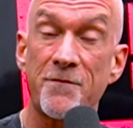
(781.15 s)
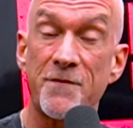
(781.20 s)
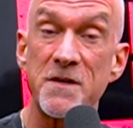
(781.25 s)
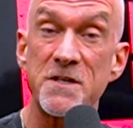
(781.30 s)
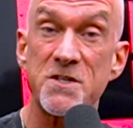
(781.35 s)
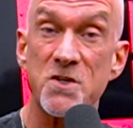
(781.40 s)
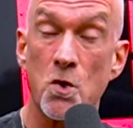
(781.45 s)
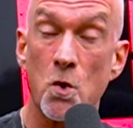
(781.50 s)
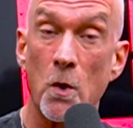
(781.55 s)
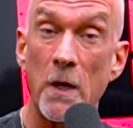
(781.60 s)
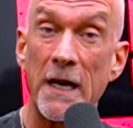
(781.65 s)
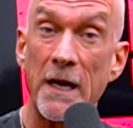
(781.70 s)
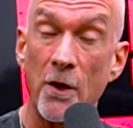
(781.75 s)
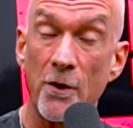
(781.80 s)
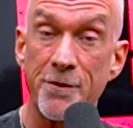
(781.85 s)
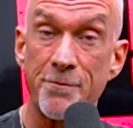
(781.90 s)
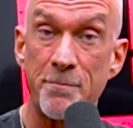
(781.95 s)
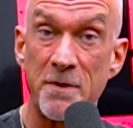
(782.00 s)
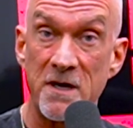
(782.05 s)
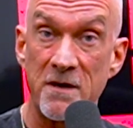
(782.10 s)
the physical
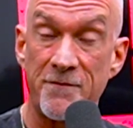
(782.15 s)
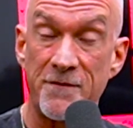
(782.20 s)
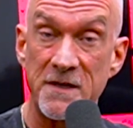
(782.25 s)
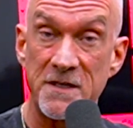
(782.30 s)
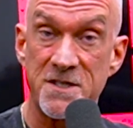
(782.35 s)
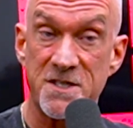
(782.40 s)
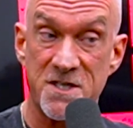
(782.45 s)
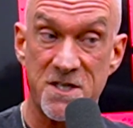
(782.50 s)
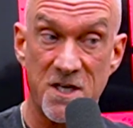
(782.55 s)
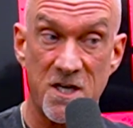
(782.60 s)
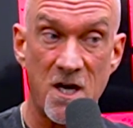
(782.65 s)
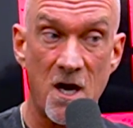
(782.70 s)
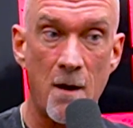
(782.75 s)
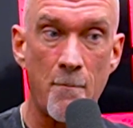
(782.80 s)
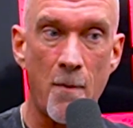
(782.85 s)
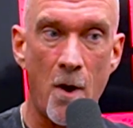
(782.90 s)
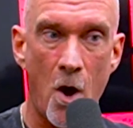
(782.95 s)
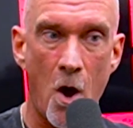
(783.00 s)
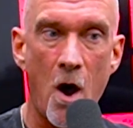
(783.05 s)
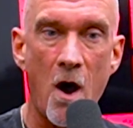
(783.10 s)
health benefits to
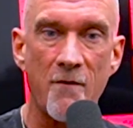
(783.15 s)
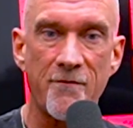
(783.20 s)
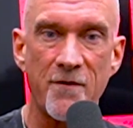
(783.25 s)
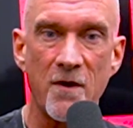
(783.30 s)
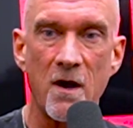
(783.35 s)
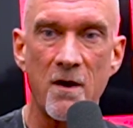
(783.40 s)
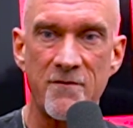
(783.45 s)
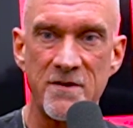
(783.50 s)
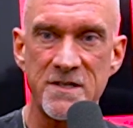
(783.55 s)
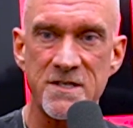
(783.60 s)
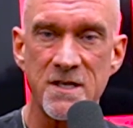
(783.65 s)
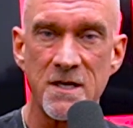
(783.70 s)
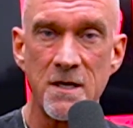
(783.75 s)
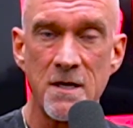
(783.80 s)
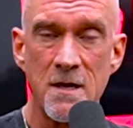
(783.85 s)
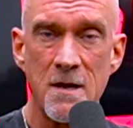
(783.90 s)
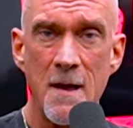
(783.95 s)
come off of it.